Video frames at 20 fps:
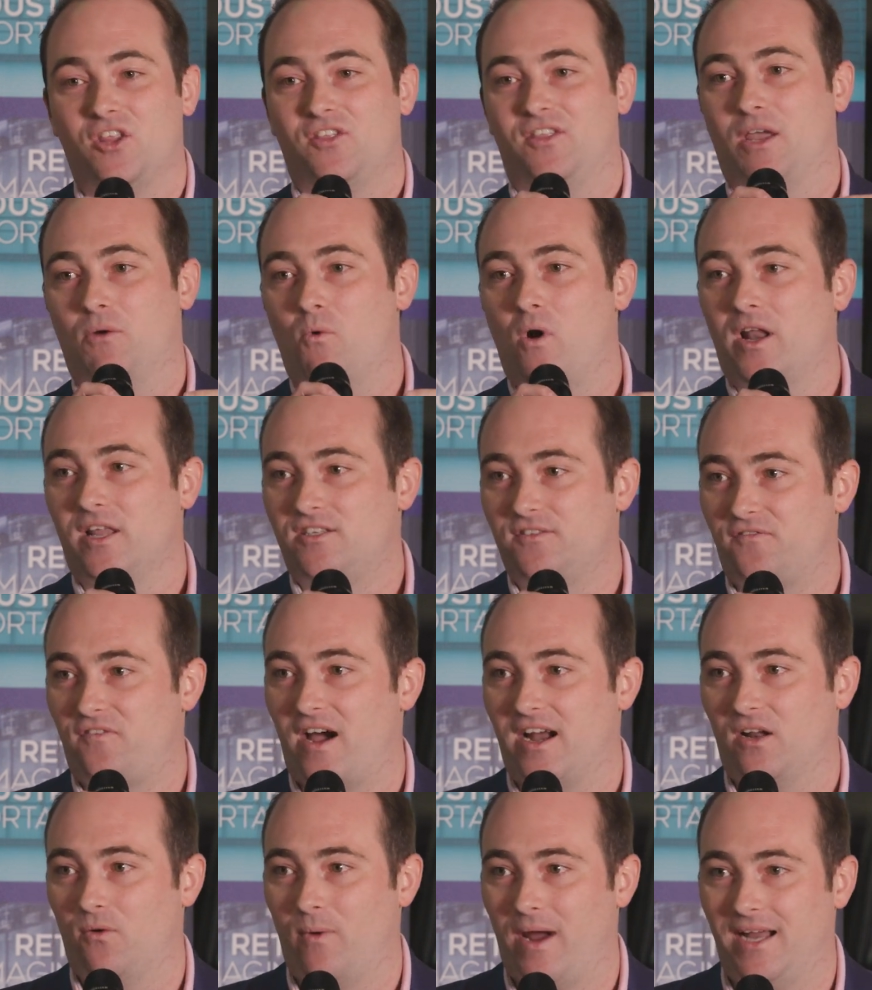They wanted to
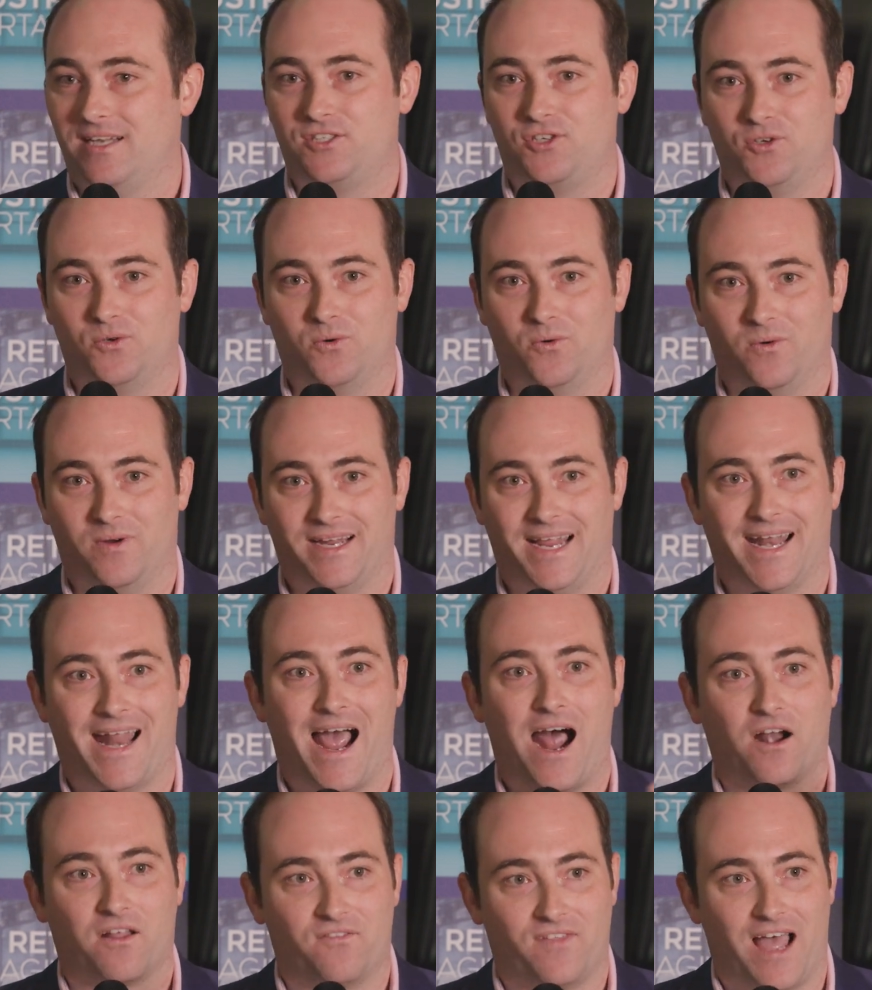find a way to get
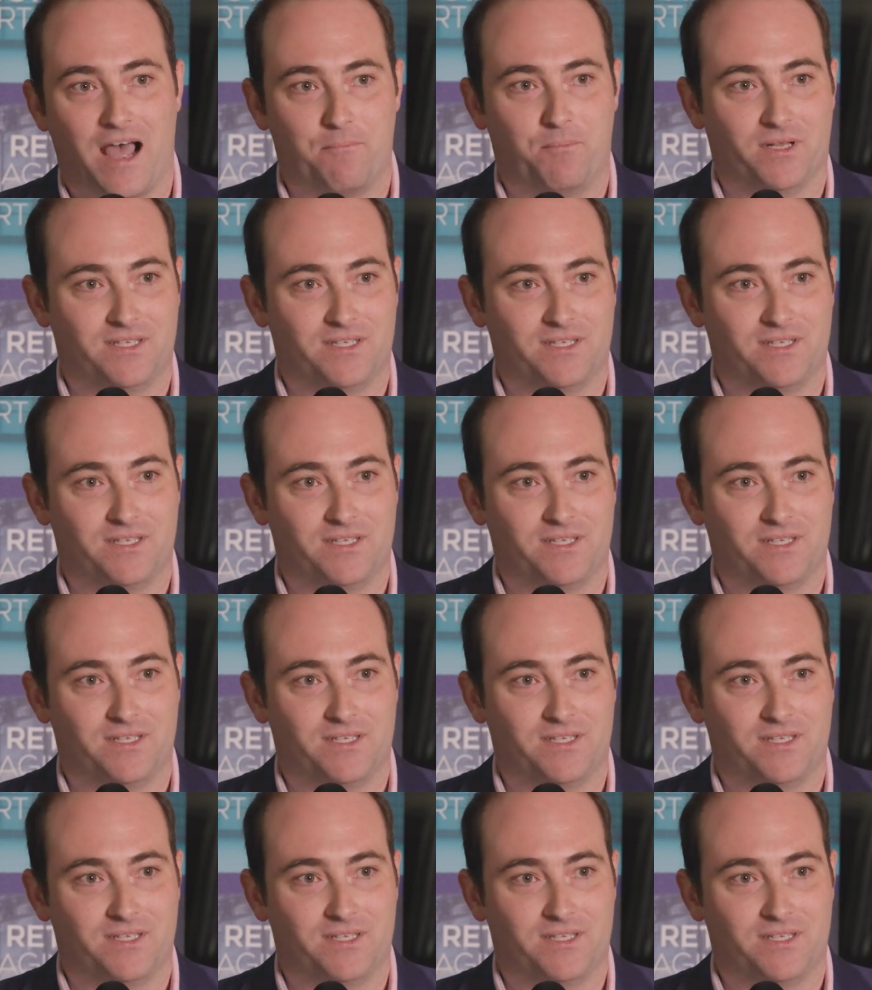out of that,